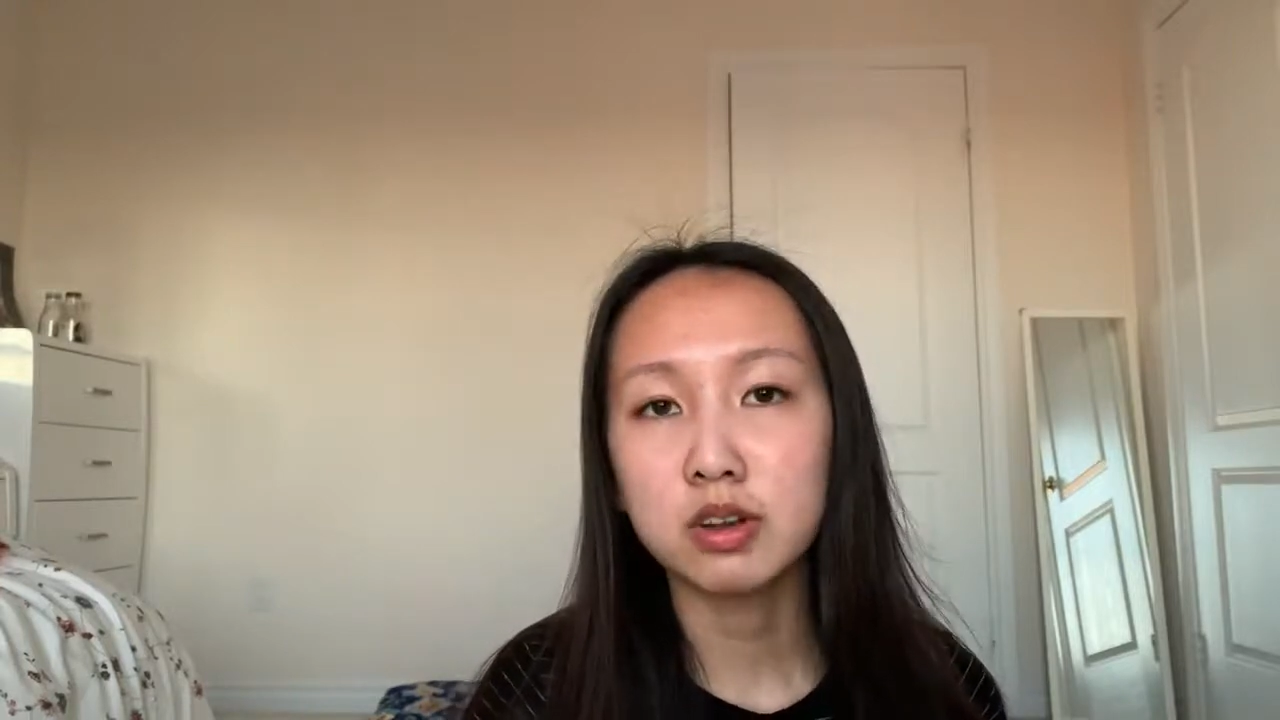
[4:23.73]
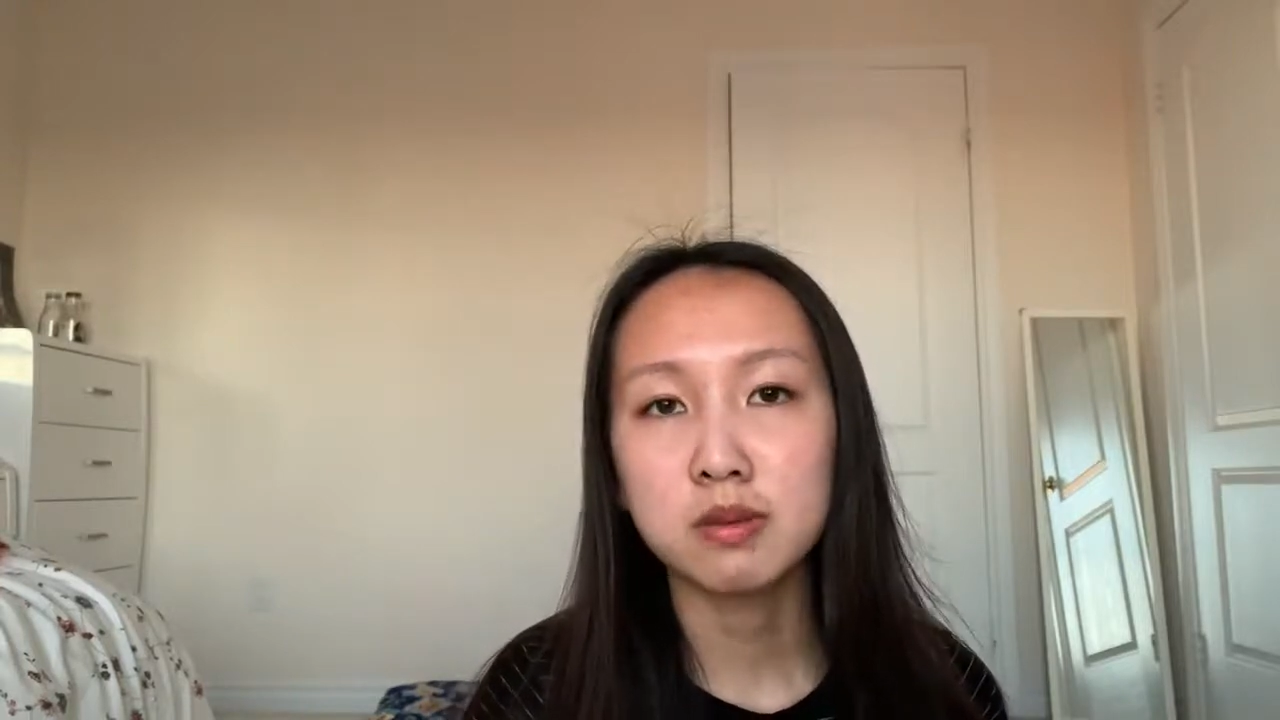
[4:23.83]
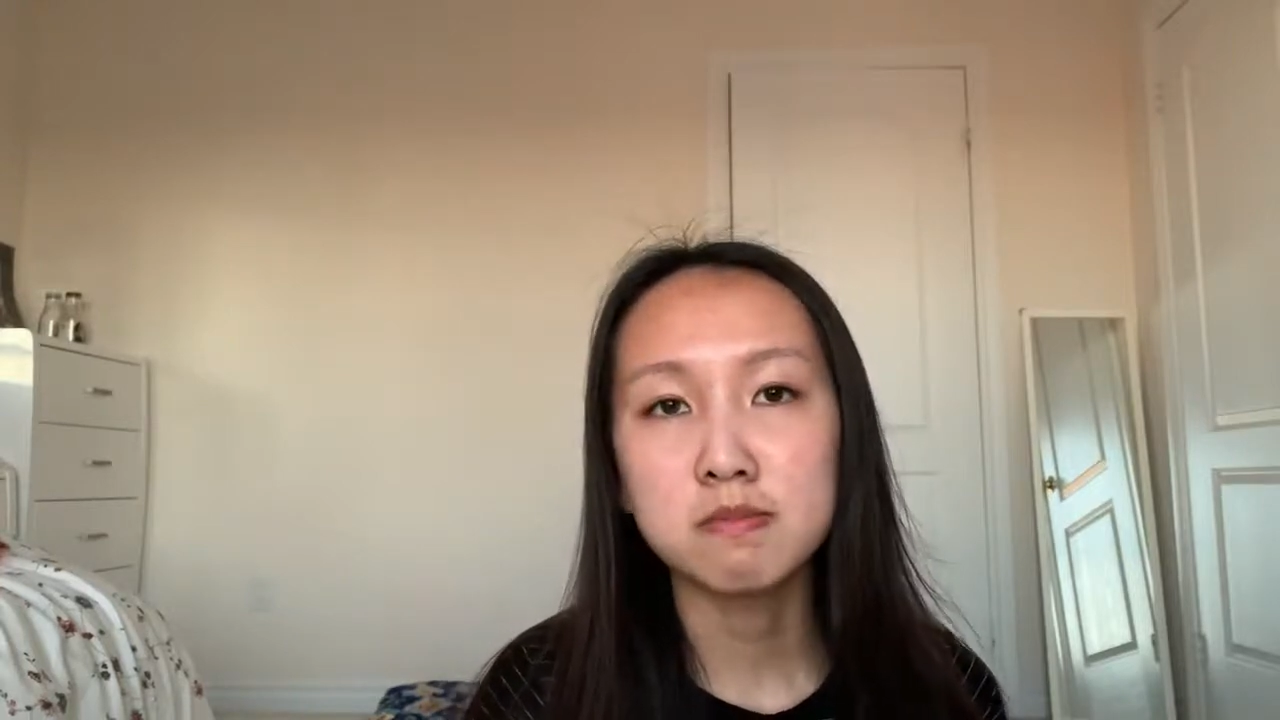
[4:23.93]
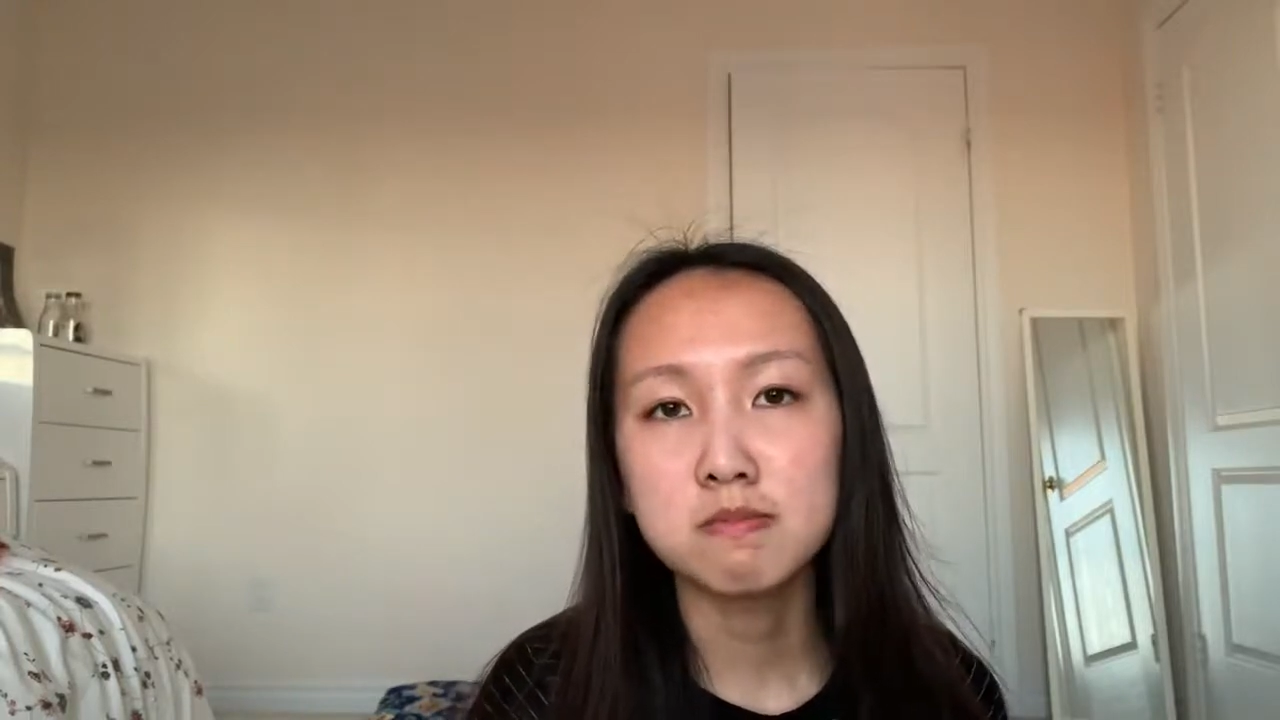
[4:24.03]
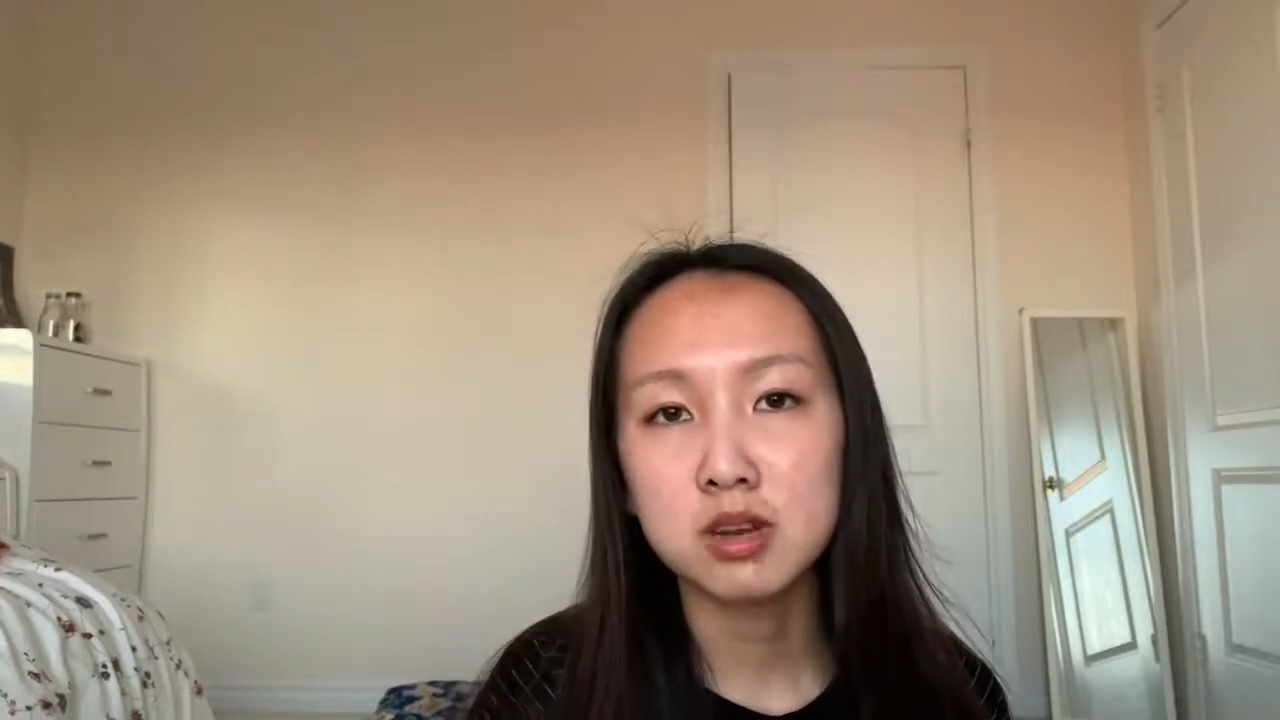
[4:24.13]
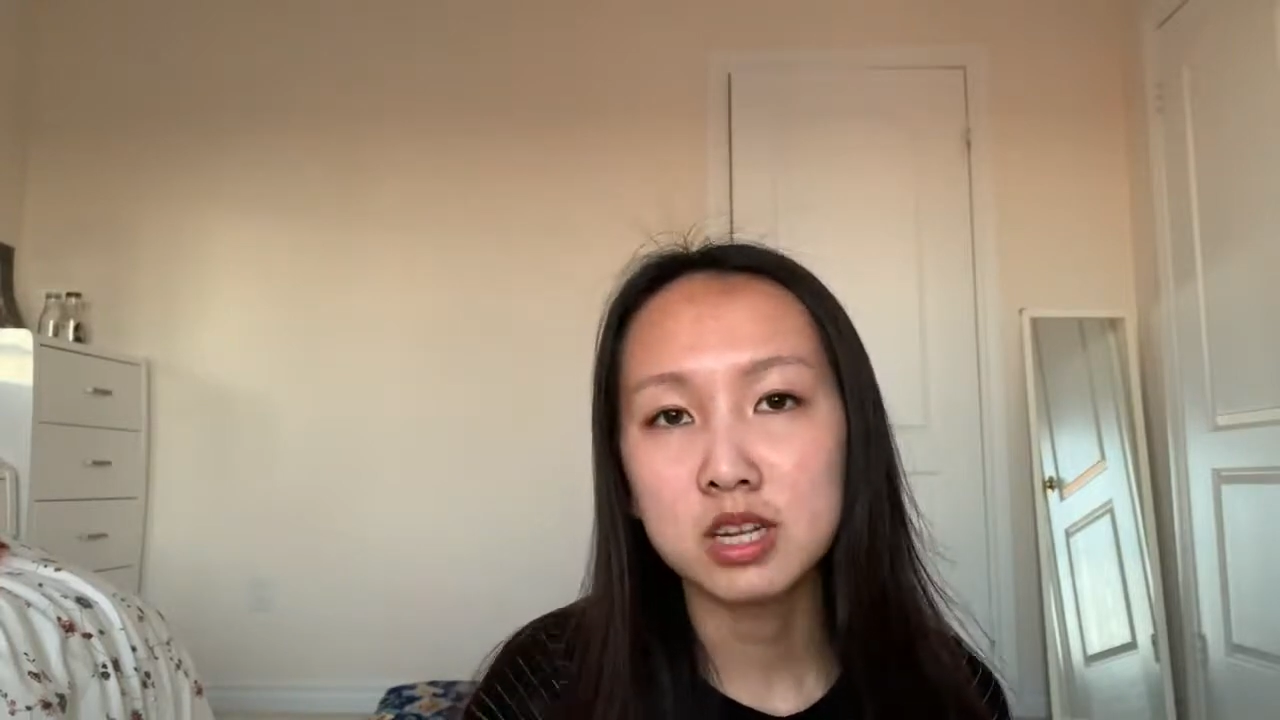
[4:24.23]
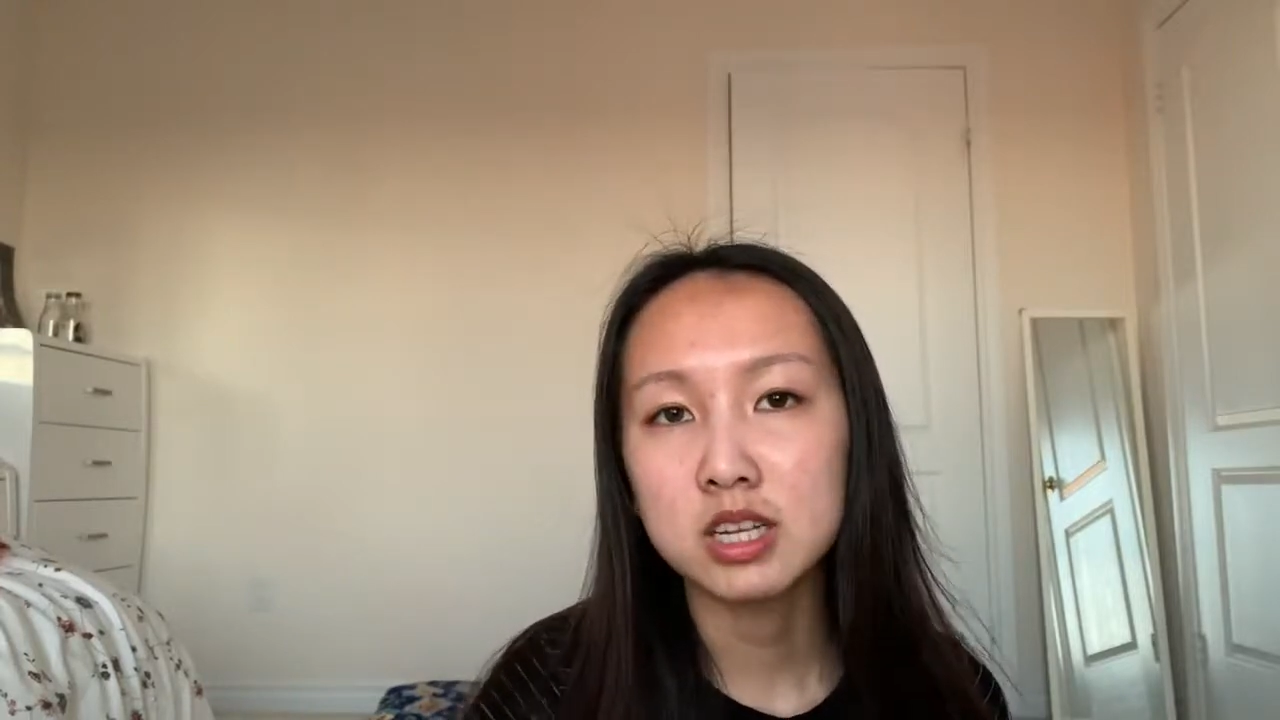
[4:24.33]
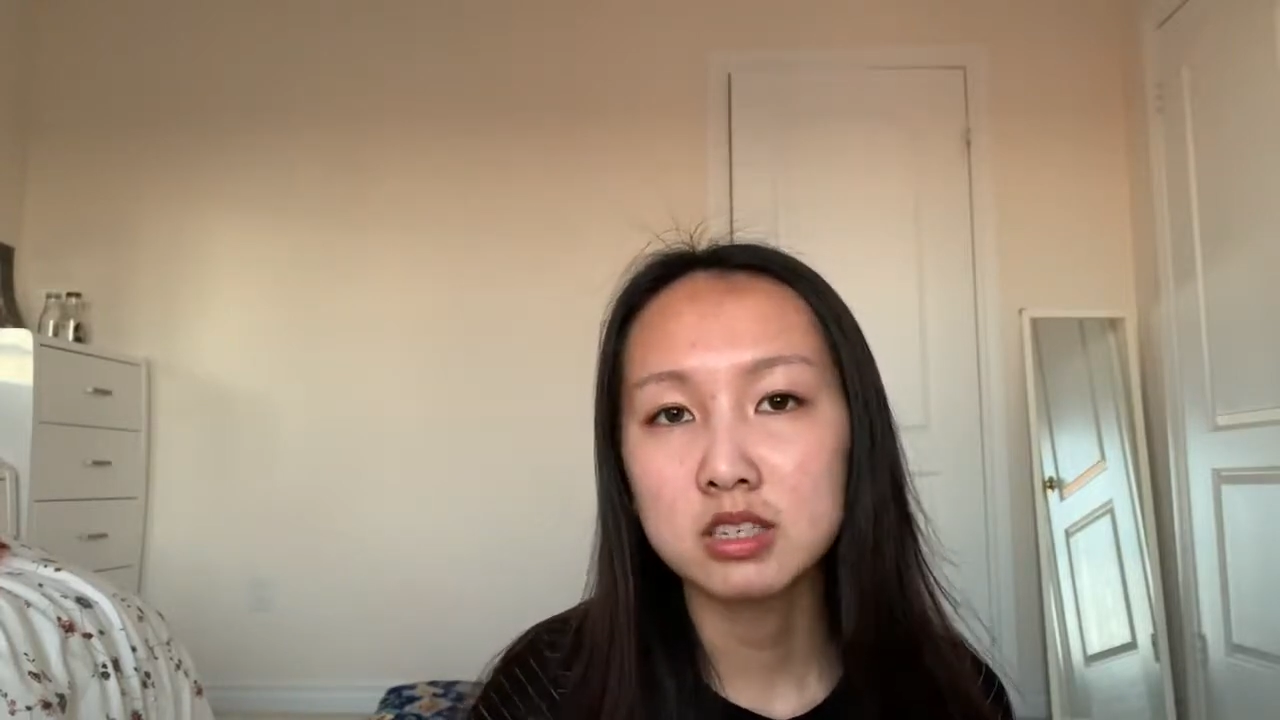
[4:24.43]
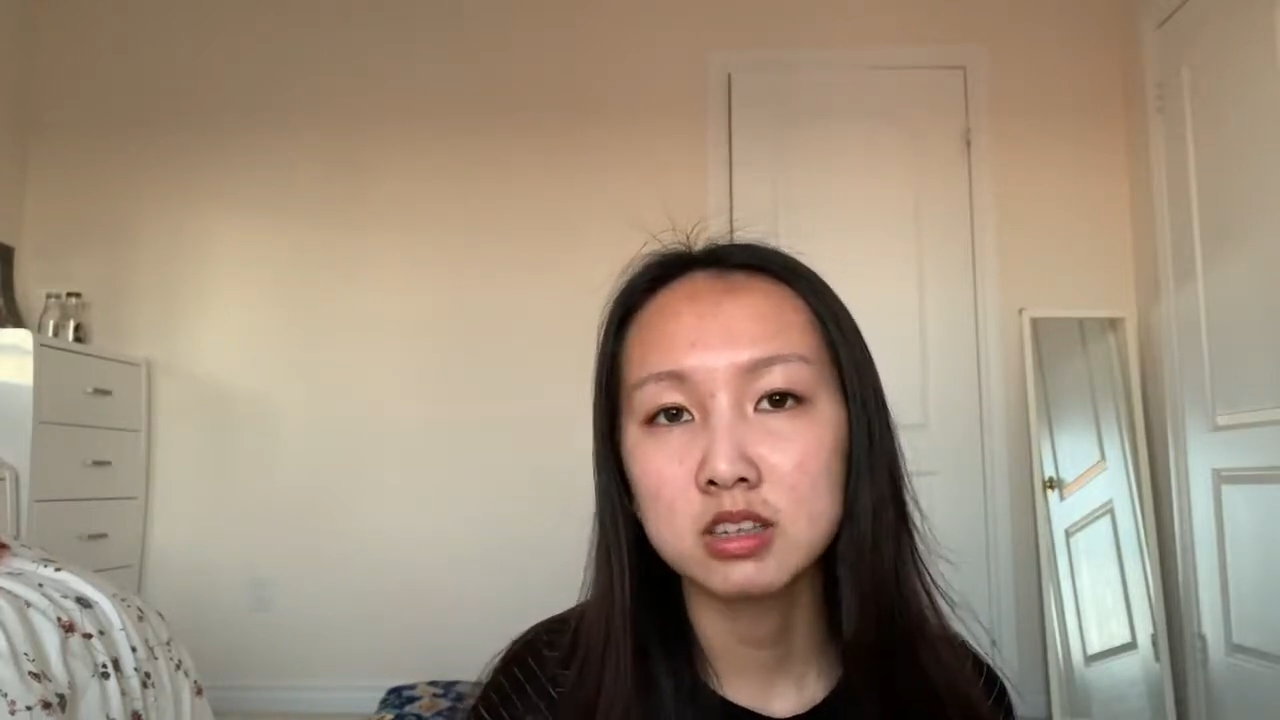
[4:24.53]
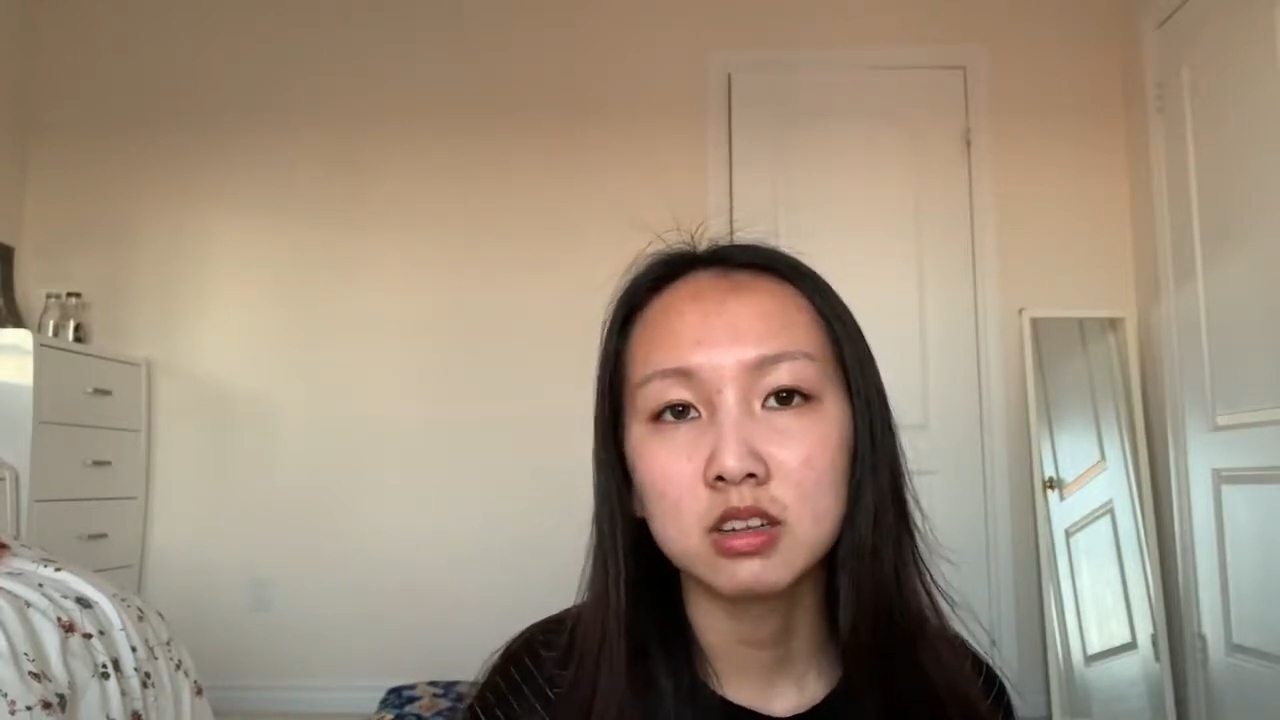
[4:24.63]
it
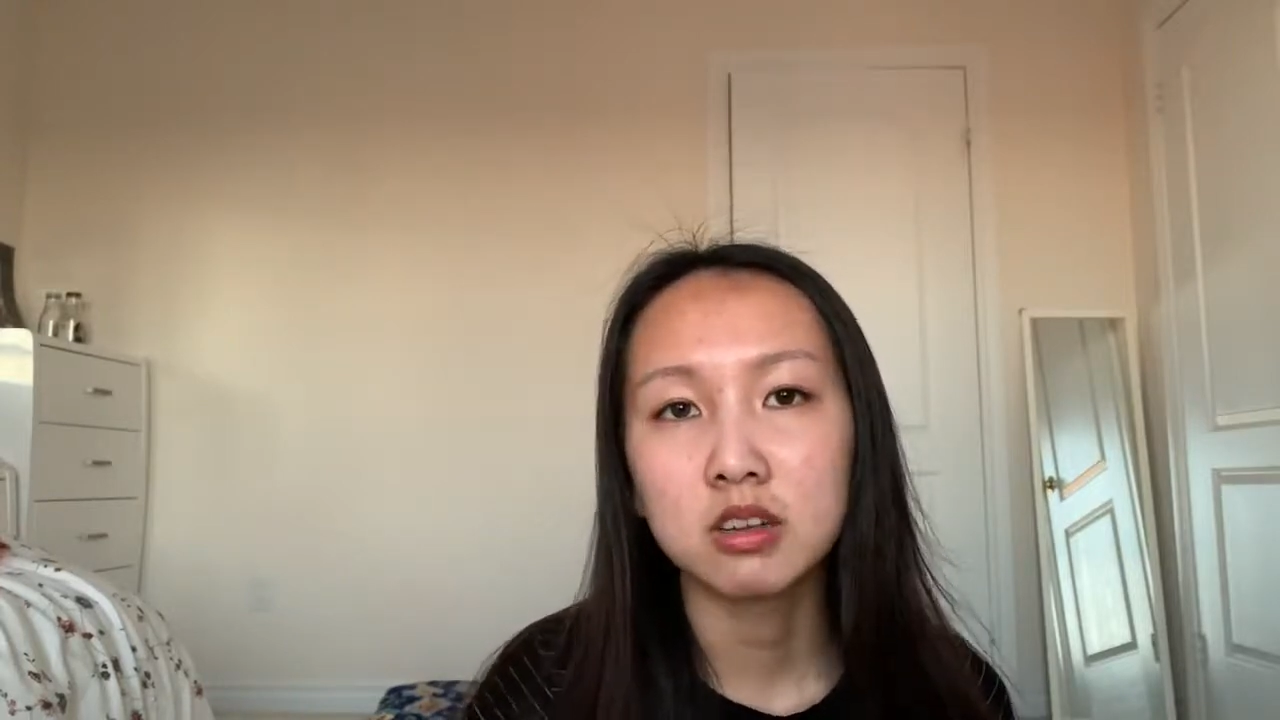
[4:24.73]
might